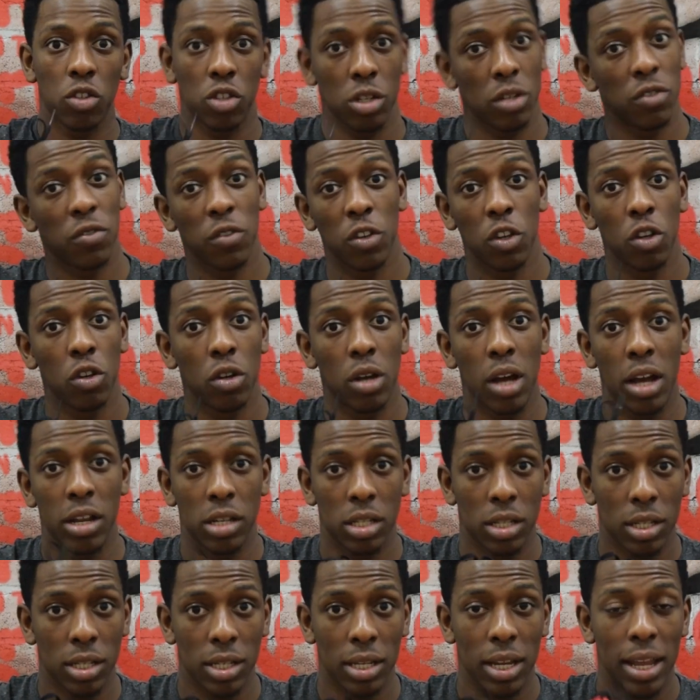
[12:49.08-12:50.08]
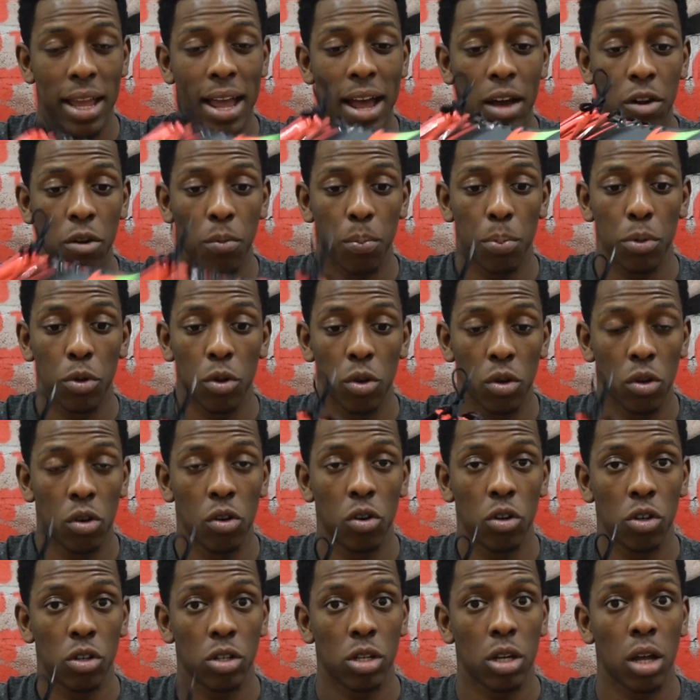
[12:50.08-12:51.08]
just for you guys to see how the boot
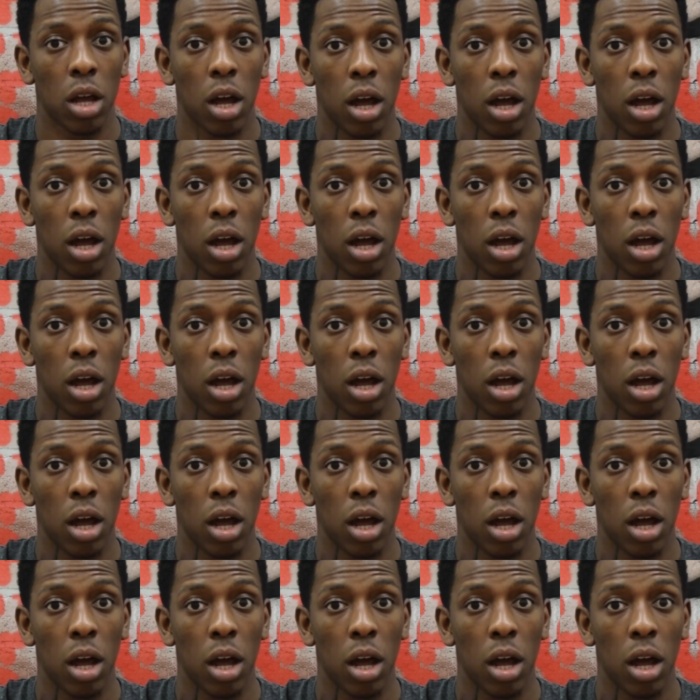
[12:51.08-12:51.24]
looked